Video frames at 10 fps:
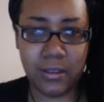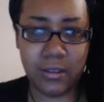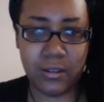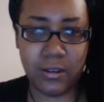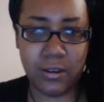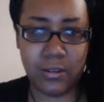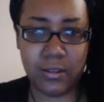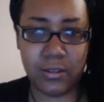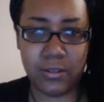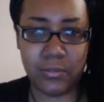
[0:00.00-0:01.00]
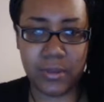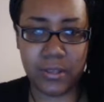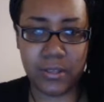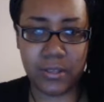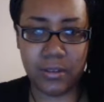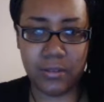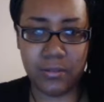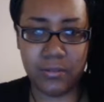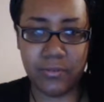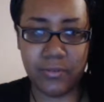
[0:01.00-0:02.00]
talking to myself
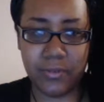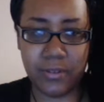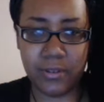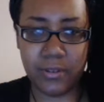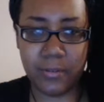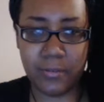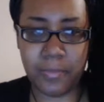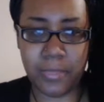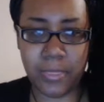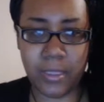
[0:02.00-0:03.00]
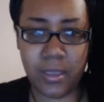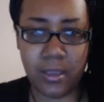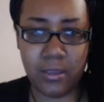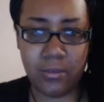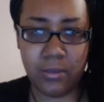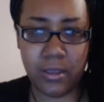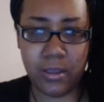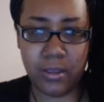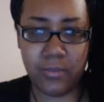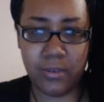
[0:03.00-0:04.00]
and you can't
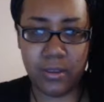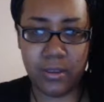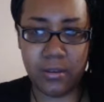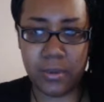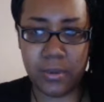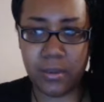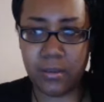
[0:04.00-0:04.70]
even hear me.